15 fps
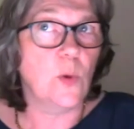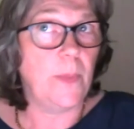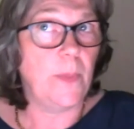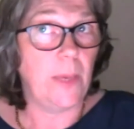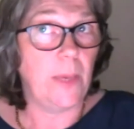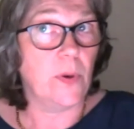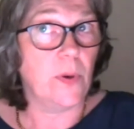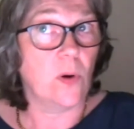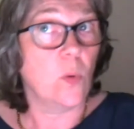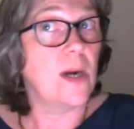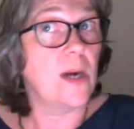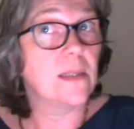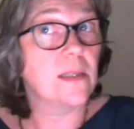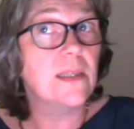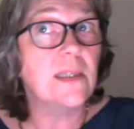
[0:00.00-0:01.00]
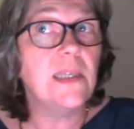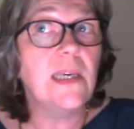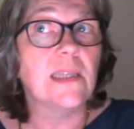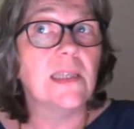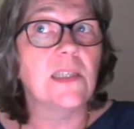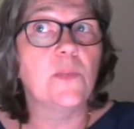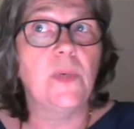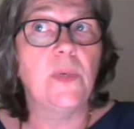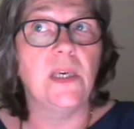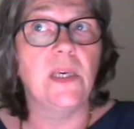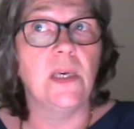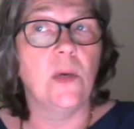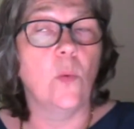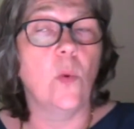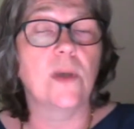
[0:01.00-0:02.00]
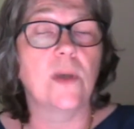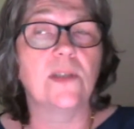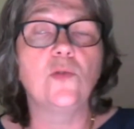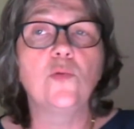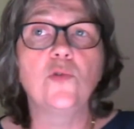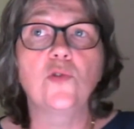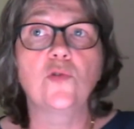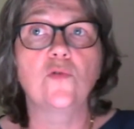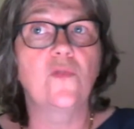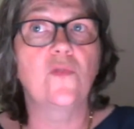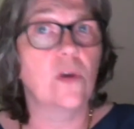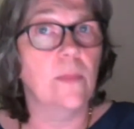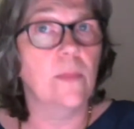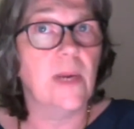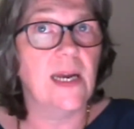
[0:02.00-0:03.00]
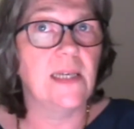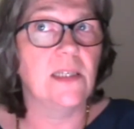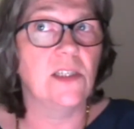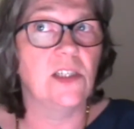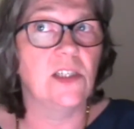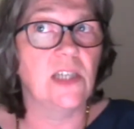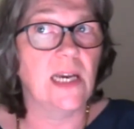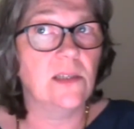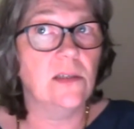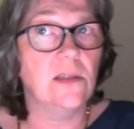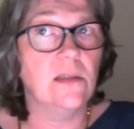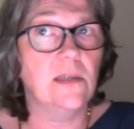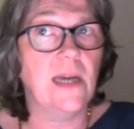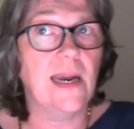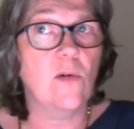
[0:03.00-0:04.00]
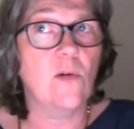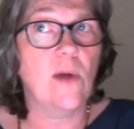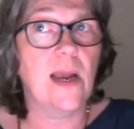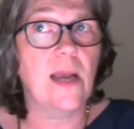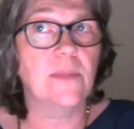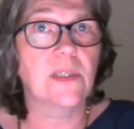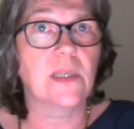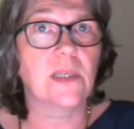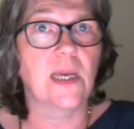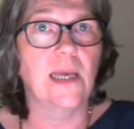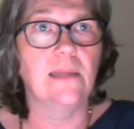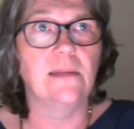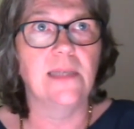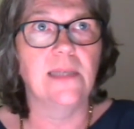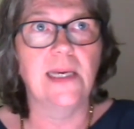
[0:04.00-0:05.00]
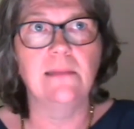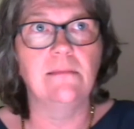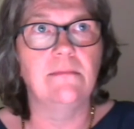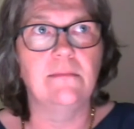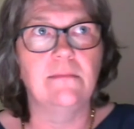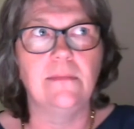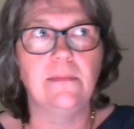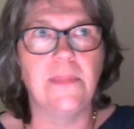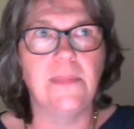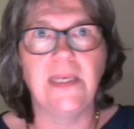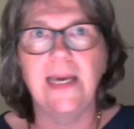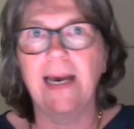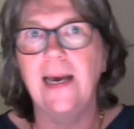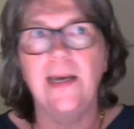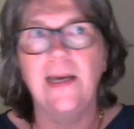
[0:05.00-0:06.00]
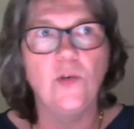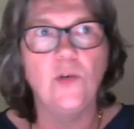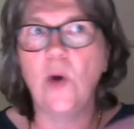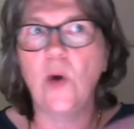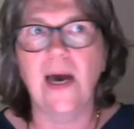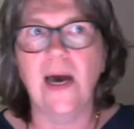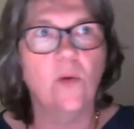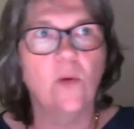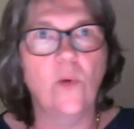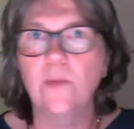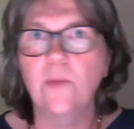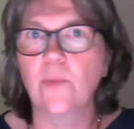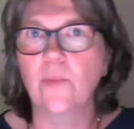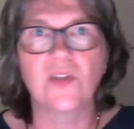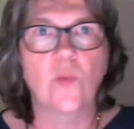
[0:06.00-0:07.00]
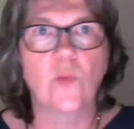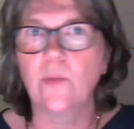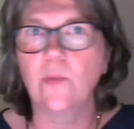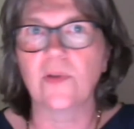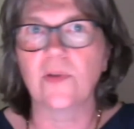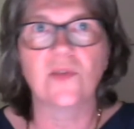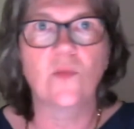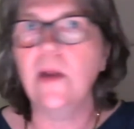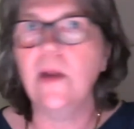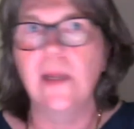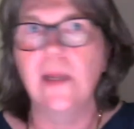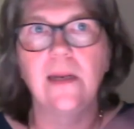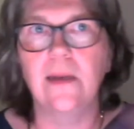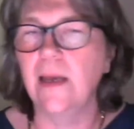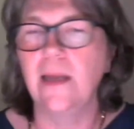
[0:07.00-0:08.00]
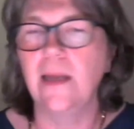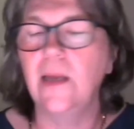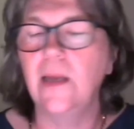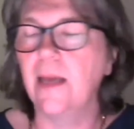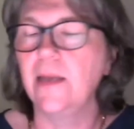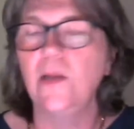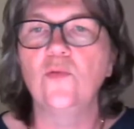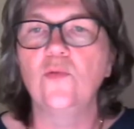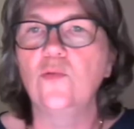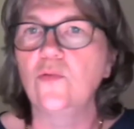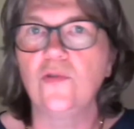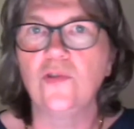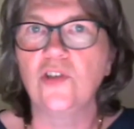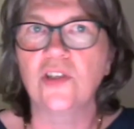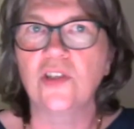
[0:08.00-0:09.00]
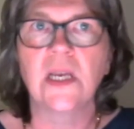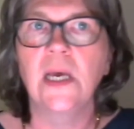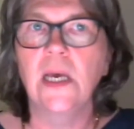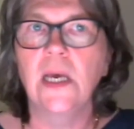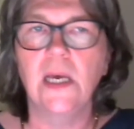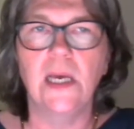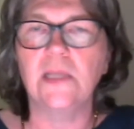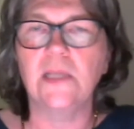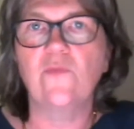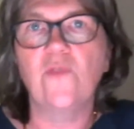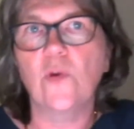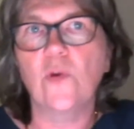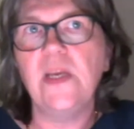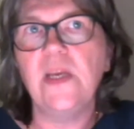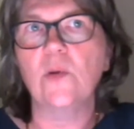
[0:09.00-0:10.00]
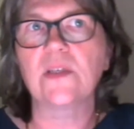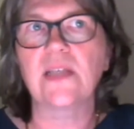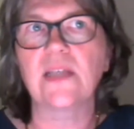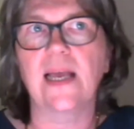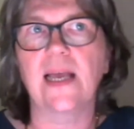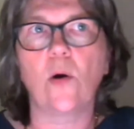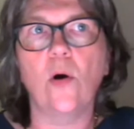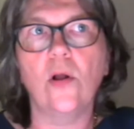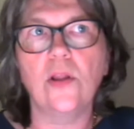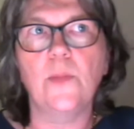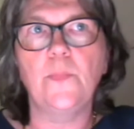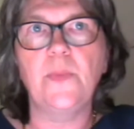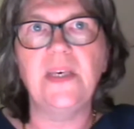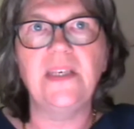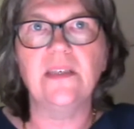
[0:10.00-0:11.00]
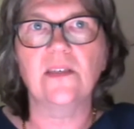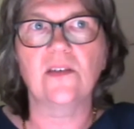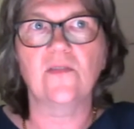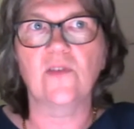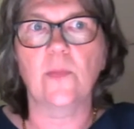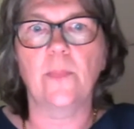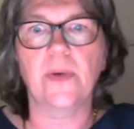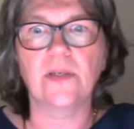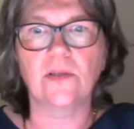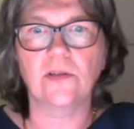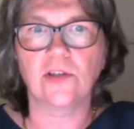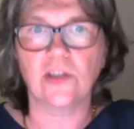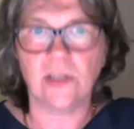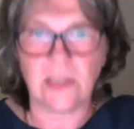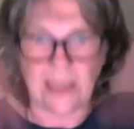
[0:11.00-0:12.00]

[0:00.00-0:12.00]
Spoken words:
a paper where CSP was used to formalize Jackson diagrams, and then yeah, you add 1 + 1 + 1, and you just, it, for me it was like all the pieces of the puzzle just